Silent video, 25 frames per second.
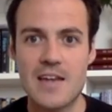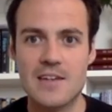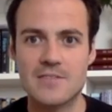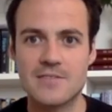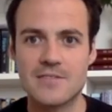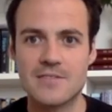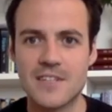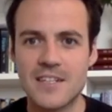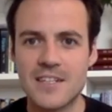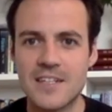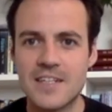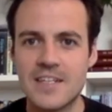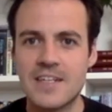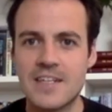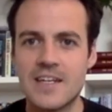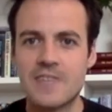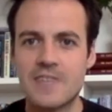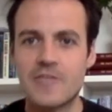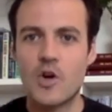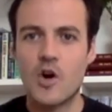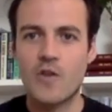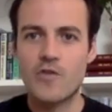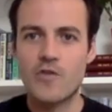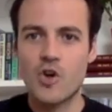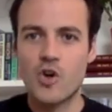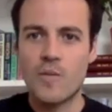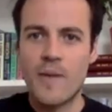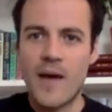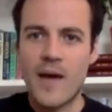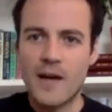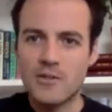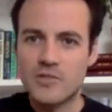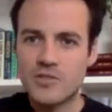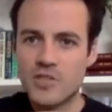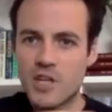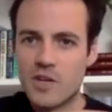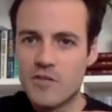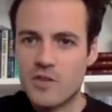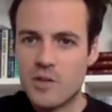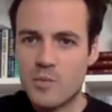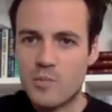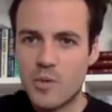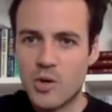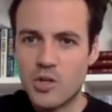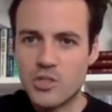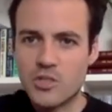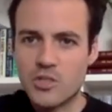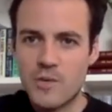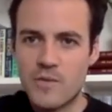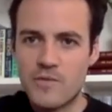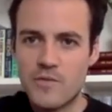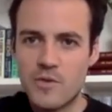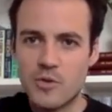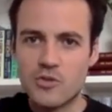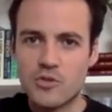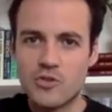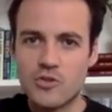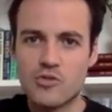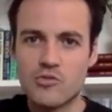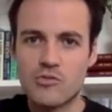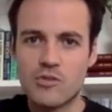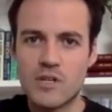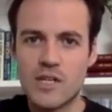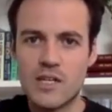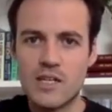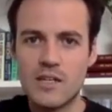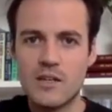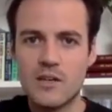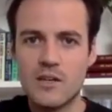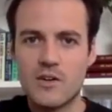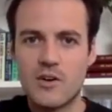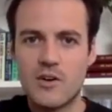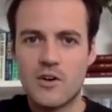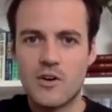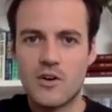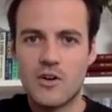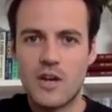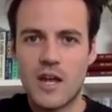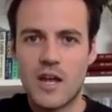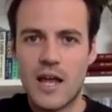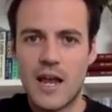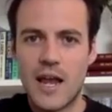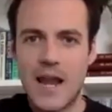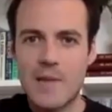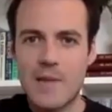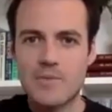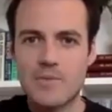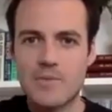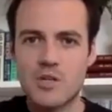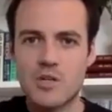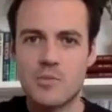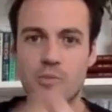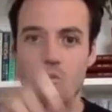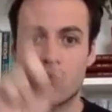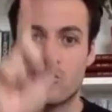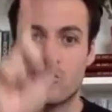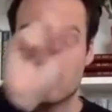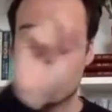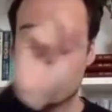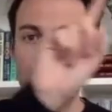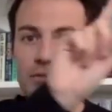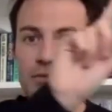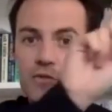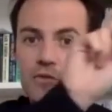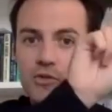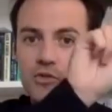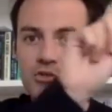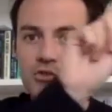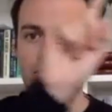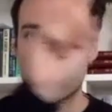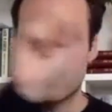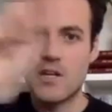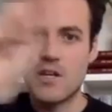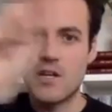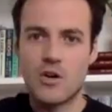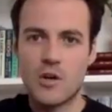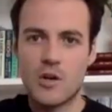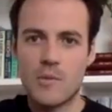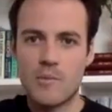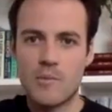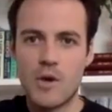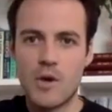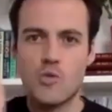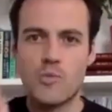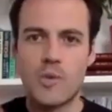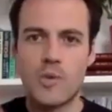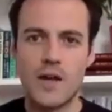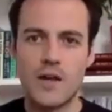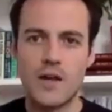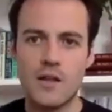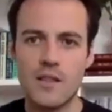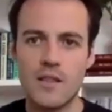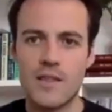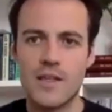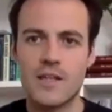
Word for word: If you hover your mouse over the bottom of your screen on a laptop or the top of your screen on a mobile,